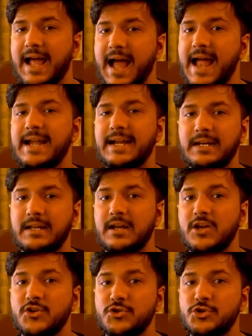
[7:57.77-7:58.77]
And
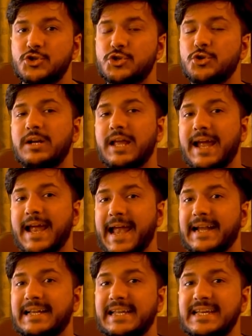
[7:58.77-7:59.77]
you should
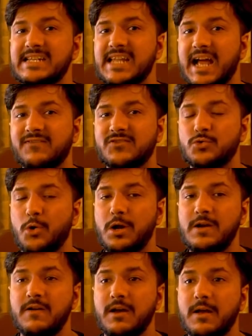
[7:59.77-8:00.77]
at least have
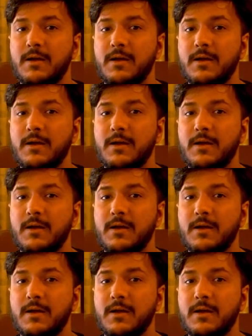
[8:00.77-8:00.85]
solved